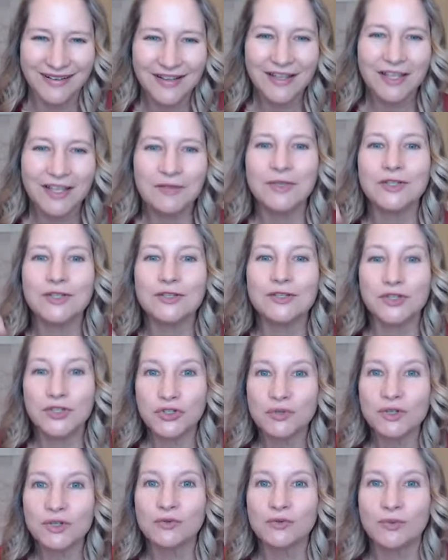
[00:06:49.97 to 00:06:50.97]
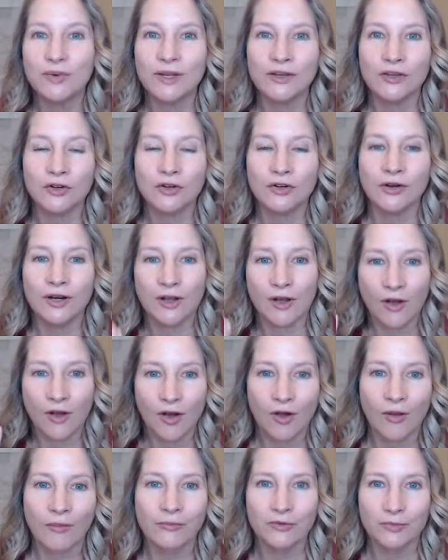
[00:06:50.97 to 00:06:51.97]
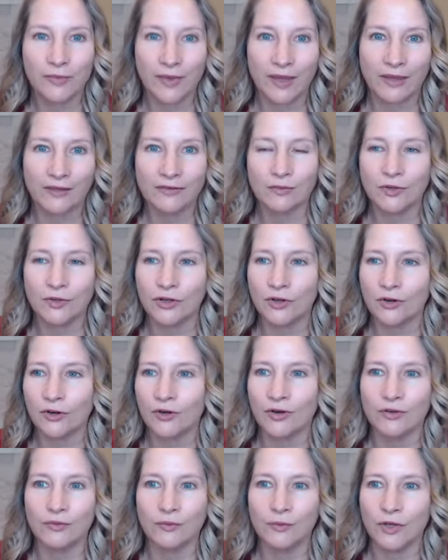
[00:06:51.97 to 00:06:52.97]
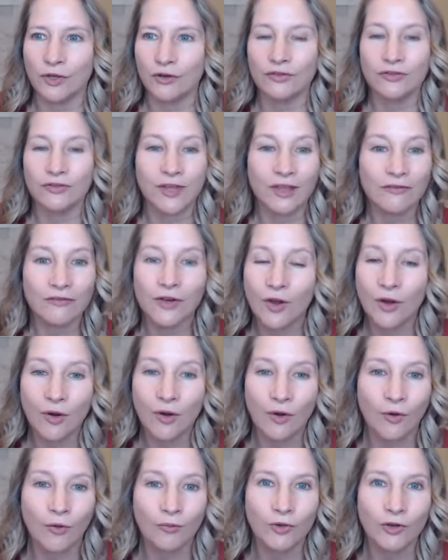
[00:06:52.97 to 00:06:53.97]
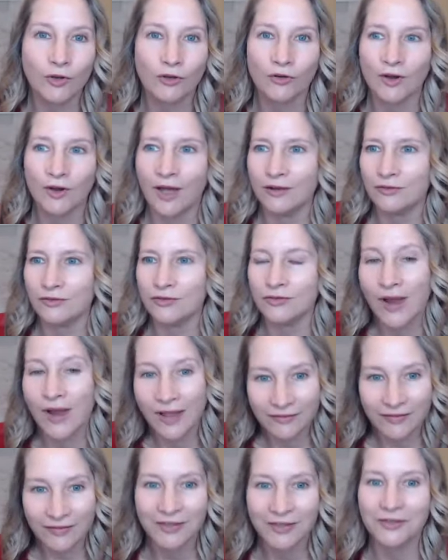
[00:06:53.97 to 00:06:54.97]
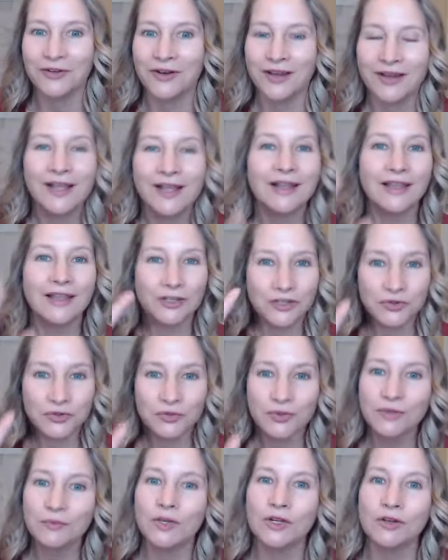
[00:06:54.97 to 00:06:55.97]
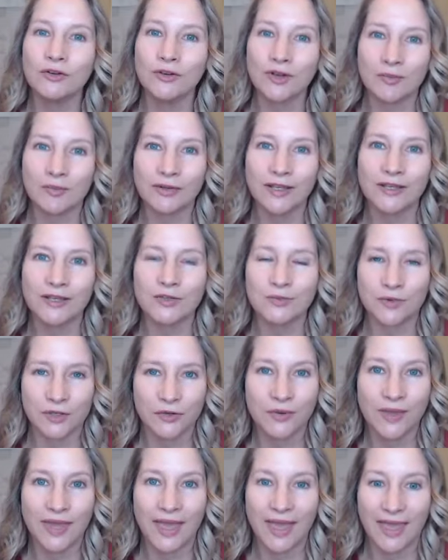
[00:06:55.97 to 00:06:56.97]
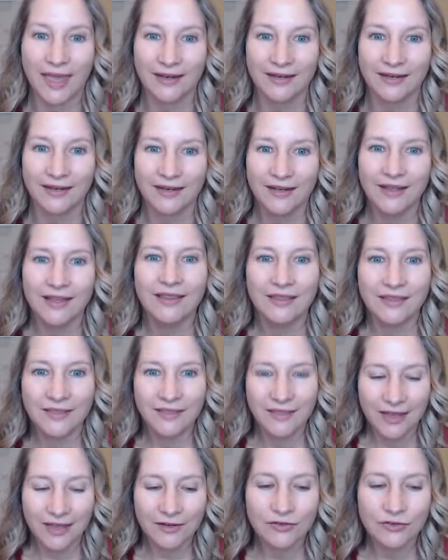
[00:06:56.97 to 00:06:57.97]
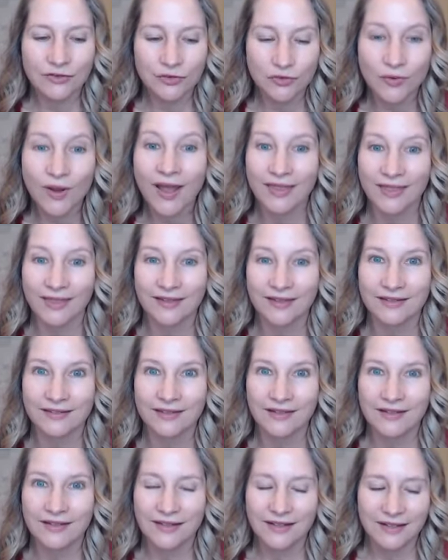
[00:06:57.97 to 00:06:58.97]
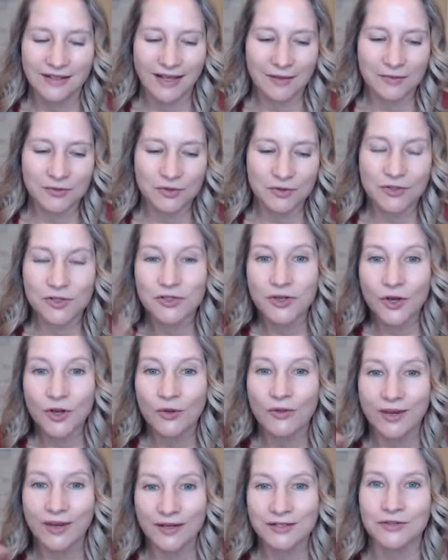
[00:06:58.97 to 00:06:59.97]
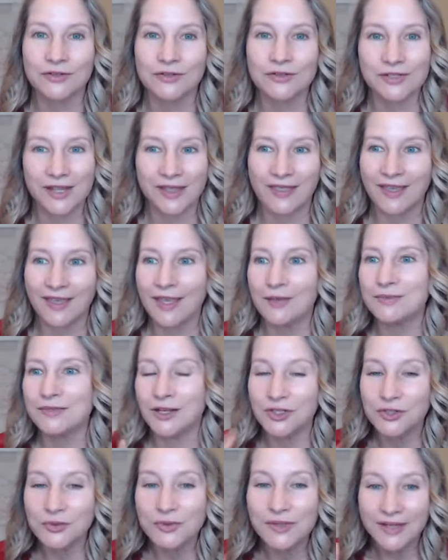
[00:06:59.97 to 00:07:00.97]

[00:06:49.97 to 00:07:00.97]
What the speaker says: It means do it when you're in a calm space, when you're safe at home, when you're not driving, you're not, like, do it when you're in a place where you can. Then try this. So just know that as they're saying, they keep saying, do it